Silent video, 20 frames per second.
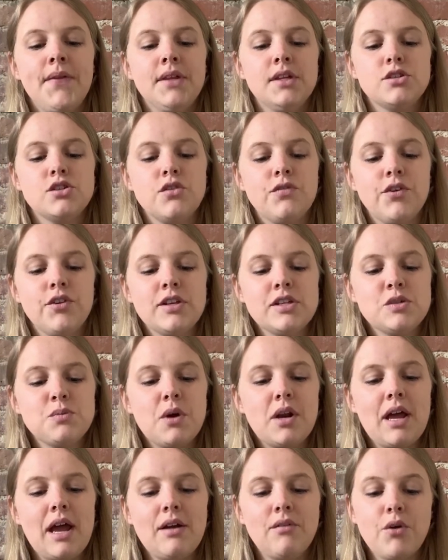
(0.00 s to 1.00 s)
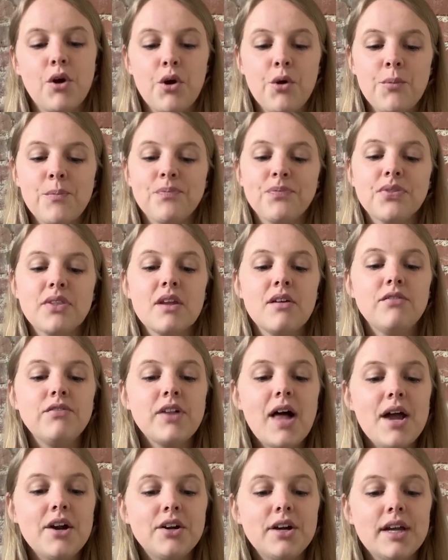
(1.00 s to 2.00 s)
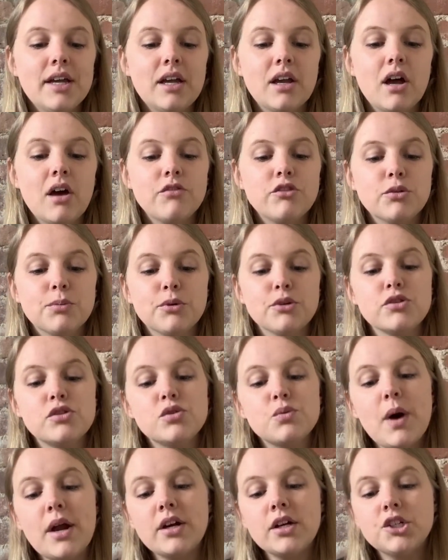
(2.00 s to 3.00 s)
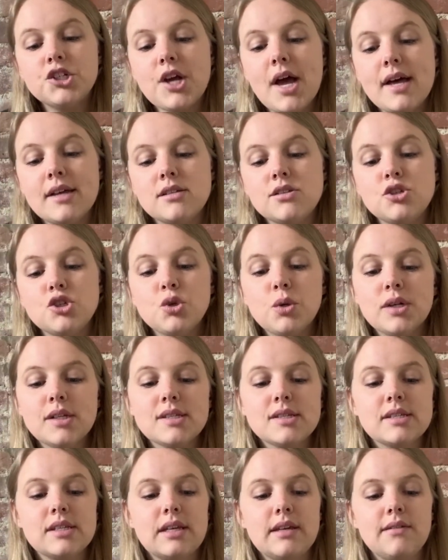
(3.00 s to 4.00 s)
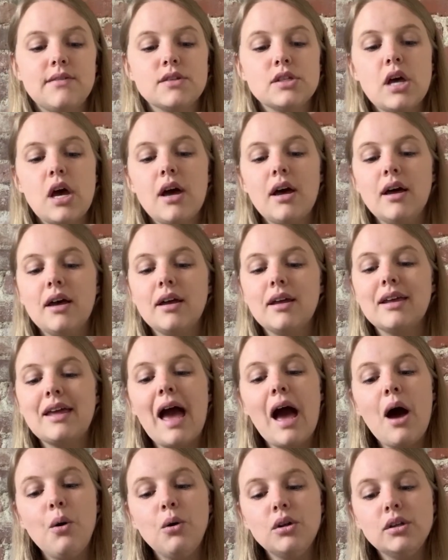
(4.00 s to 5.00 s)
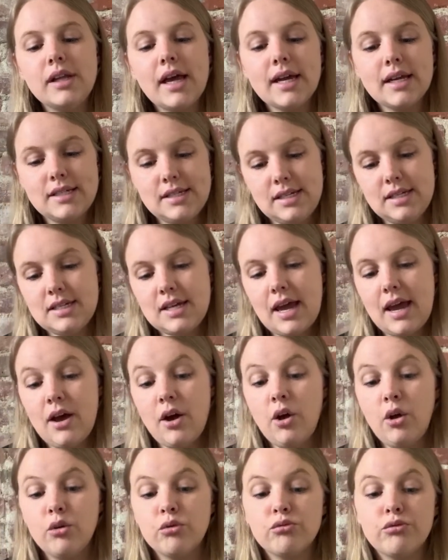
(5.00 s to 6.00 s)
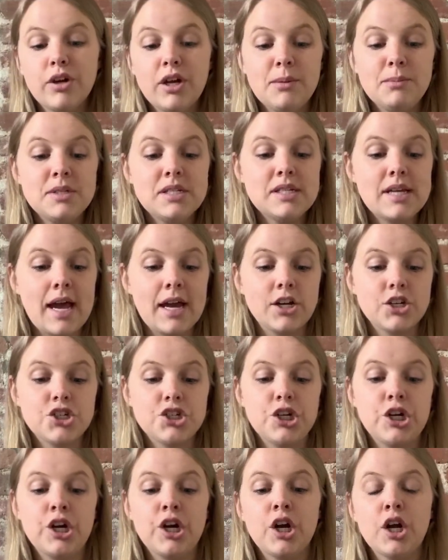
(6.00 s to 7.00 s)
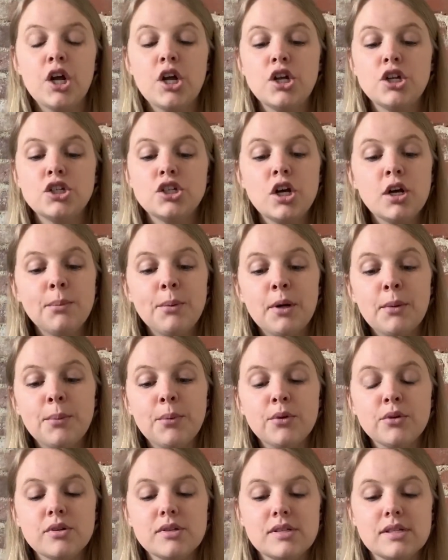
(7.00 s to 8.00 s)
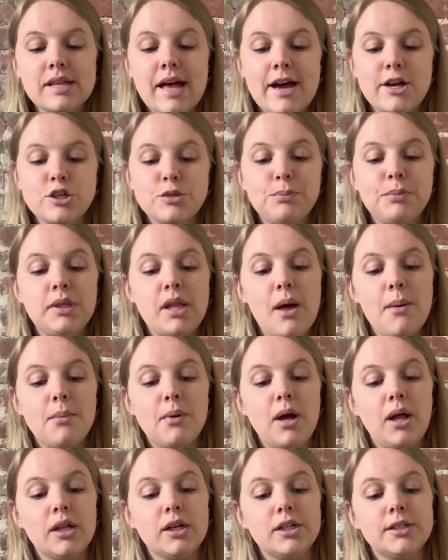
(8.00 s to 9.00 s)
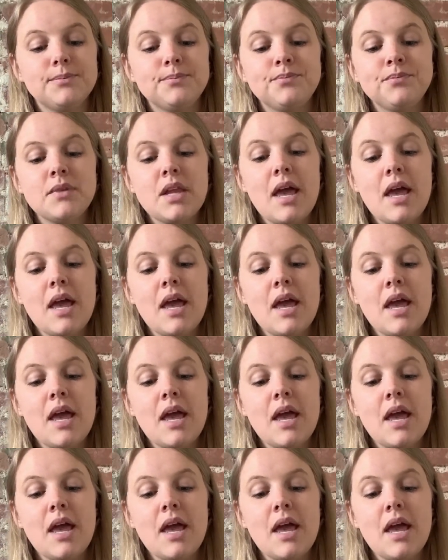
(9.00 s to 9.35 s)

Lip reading: So for this one I wrote flattering and comfortable sweater dress, short sleeves, cowl neck detail, ribbed texture, dark purple / plum color.